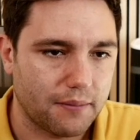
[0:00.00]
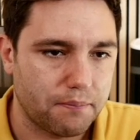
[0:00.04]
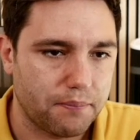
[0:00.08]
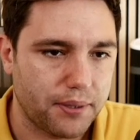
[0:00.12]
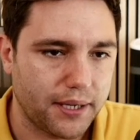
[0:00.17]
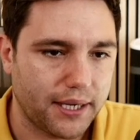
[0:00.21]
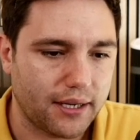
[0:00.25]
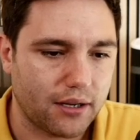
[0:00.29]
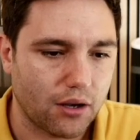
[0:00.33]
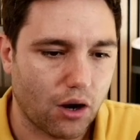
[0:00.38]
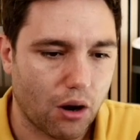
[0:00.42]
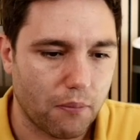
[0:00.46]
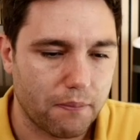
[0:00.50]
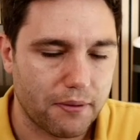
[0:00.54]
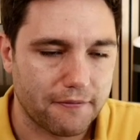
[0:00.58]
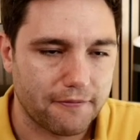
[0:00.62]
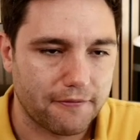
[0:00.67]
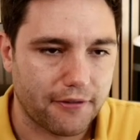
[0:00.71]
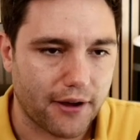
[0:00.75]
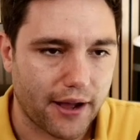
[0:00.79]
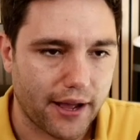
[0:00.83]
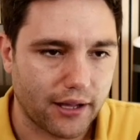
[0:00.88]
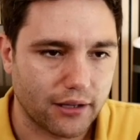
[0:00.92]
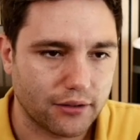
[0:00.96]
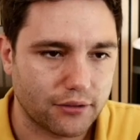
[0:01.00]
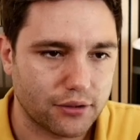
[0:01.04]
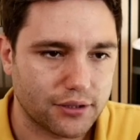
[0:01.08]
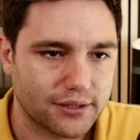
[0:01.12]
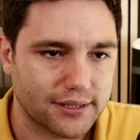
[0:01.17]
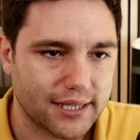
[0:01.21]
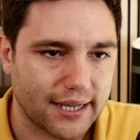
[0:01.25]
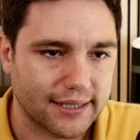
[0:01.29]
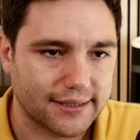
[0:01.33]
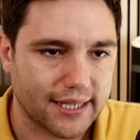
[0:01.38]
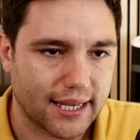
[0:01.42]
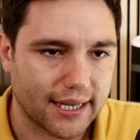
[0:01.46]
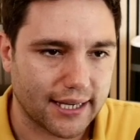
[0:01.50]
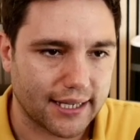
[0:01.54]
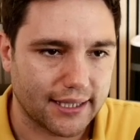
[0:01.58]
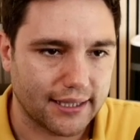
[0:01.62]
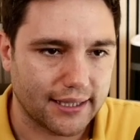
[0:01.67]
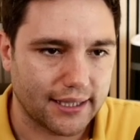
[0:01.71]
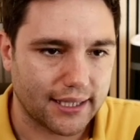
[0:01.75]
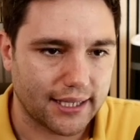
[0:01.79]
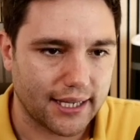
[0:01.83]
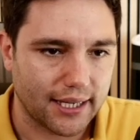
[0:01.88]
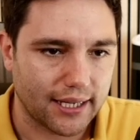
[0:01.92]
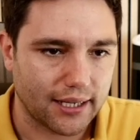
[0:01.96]
open file to start attacking the
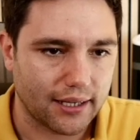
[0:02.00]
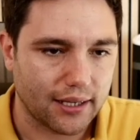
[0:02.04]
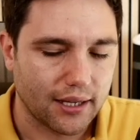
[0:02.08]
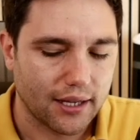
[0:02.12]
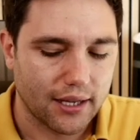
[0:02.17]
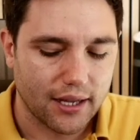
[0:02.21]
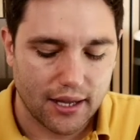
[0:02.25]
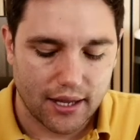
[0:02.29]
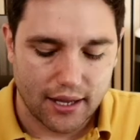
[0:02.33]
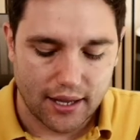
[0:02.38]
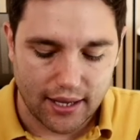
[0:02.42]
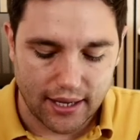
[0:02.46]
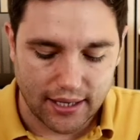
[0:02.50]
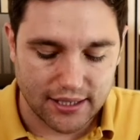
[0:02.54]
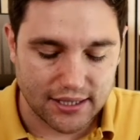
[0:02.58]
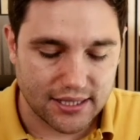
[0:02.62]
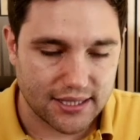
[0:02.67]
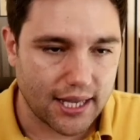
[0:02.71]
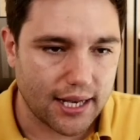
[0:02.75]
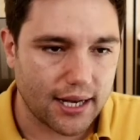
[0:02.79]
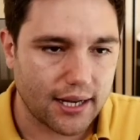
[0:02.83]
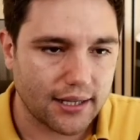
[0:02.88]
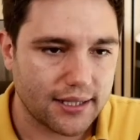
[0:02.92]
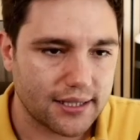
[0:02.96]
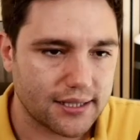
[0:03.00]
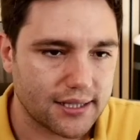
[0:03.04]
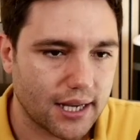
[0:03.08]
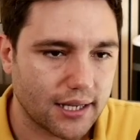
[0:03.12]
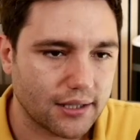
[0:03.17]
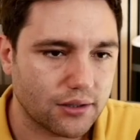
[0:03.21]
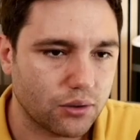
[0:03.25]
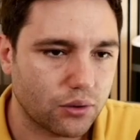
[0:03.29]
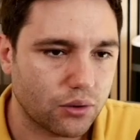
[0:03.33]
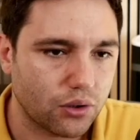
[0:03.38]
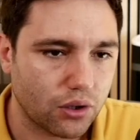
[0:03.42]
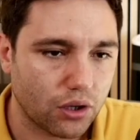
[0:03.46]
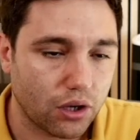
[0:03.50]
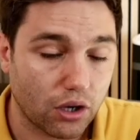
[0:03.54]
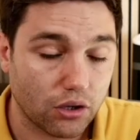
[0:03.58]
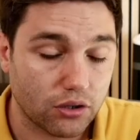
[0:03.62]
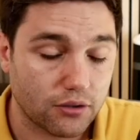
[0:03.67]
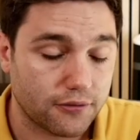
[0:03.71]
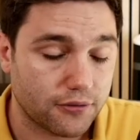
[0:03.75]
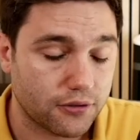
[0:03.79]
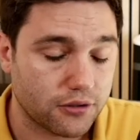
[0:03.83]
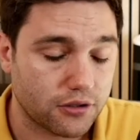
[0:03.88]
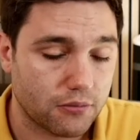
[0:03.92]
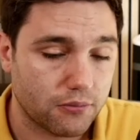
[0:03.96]
king. Instead, I decide to close
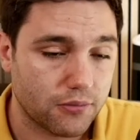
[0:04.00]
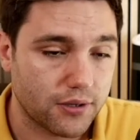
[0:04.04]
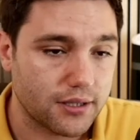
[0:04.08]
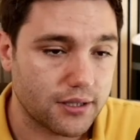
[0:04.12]
for some reason